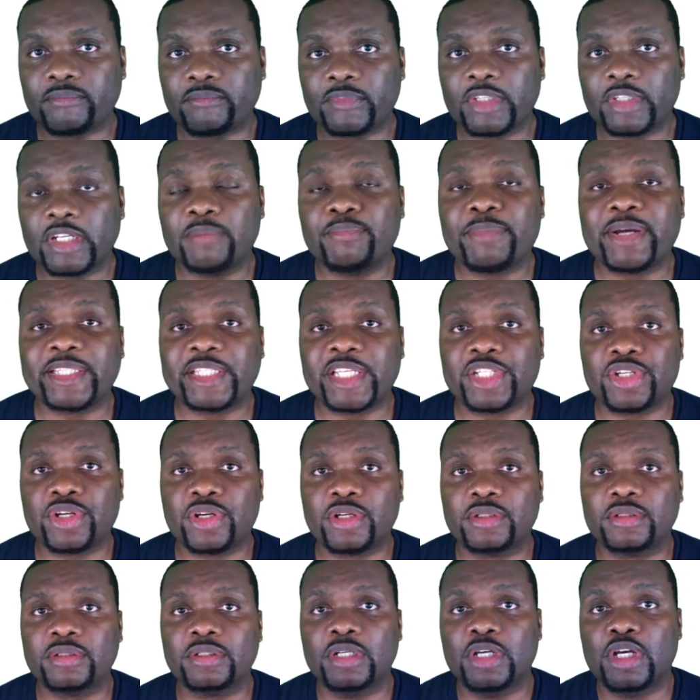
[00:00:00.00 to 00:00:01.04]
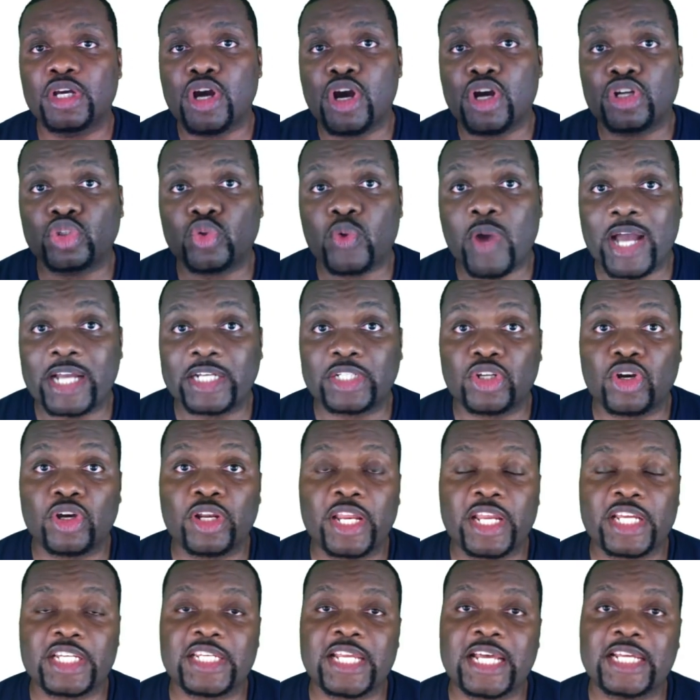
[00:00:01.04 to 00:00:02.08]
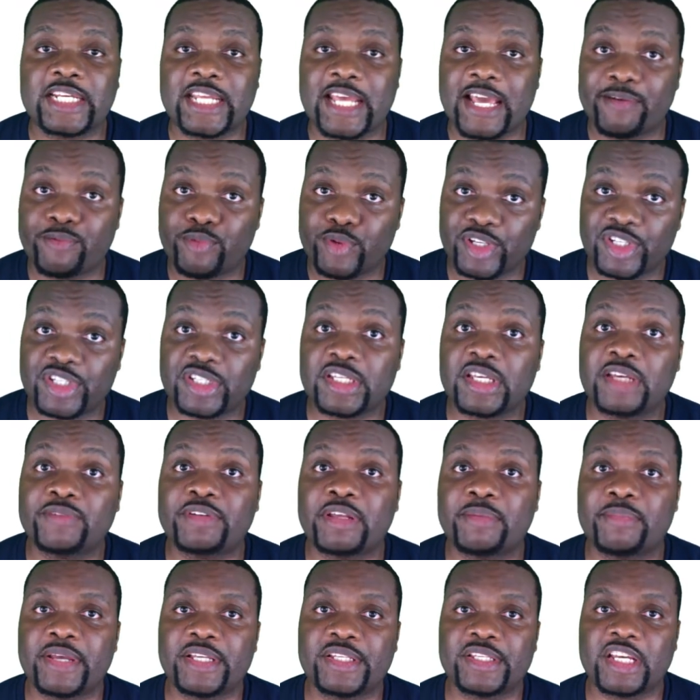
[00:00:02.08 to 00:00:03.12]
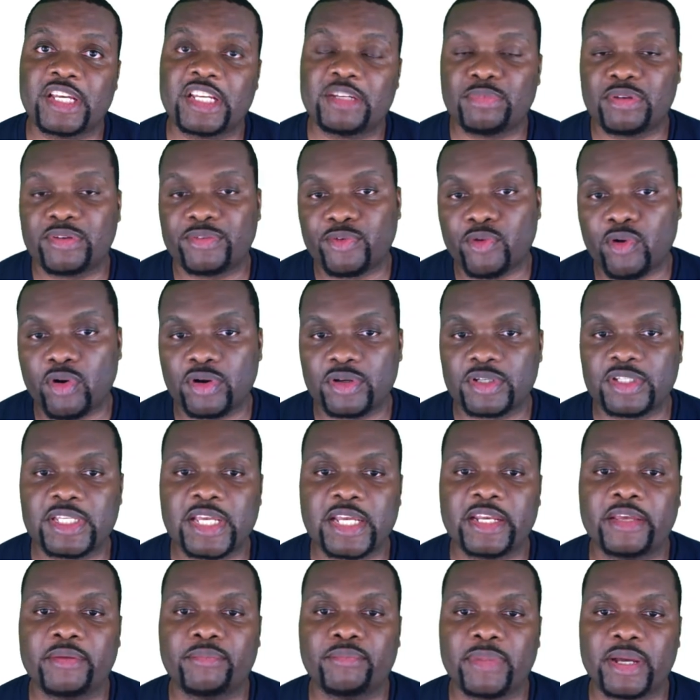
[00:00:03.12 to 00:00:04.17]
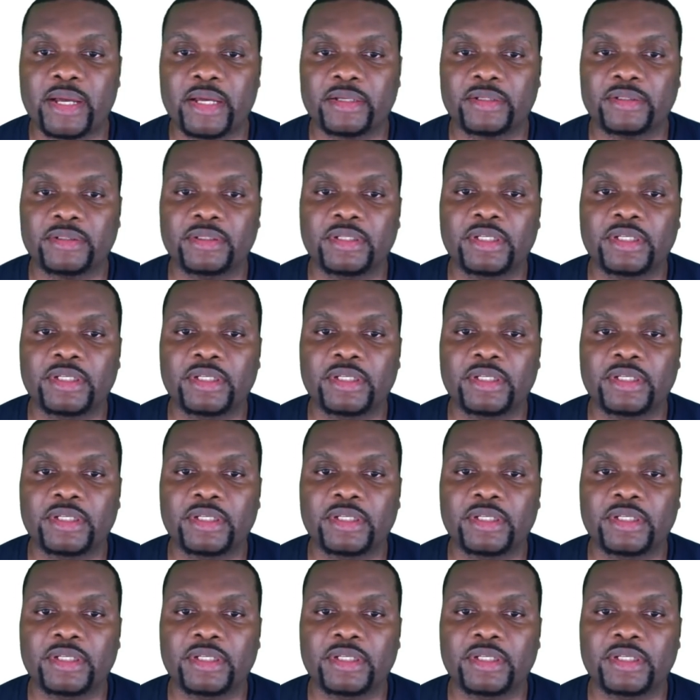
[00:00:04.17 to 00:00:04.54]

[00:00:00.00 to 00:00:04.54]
partition to acknowledge that they have received the message before sending back.